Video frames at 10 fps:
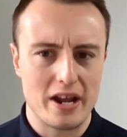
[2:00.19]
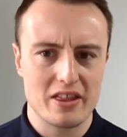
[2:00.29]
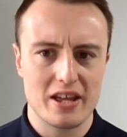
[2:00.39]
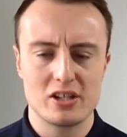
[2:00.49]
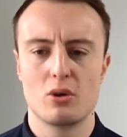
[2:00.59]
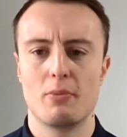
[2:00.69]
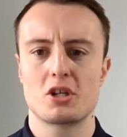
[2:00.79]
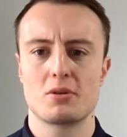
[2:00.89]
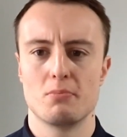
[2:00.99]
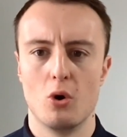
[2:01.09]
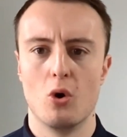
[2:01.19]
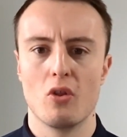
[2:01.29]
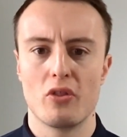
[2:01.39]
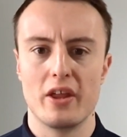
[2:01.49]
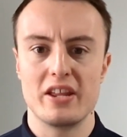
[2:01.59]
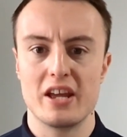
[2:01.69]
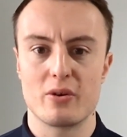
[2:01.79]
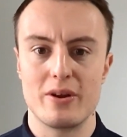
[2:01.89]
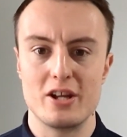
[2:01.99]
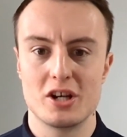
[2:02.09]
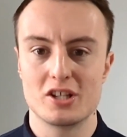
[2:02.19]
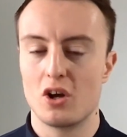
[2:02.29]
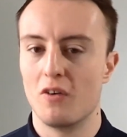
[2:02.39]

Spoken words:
are they so much more than the other agents?